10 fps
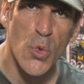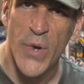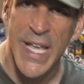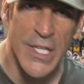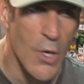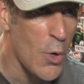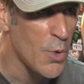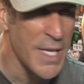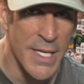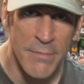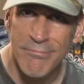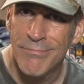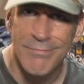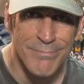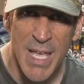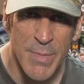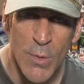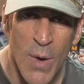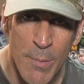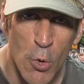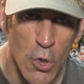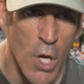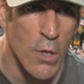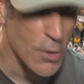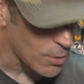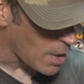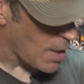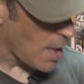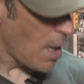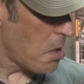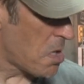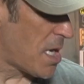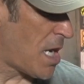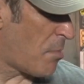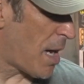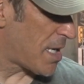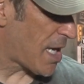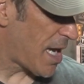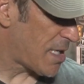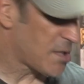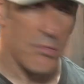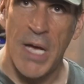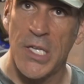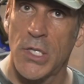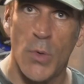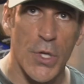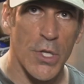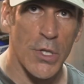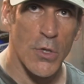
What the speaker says: red, gold, and maybe one more color. In my case, I just wanted to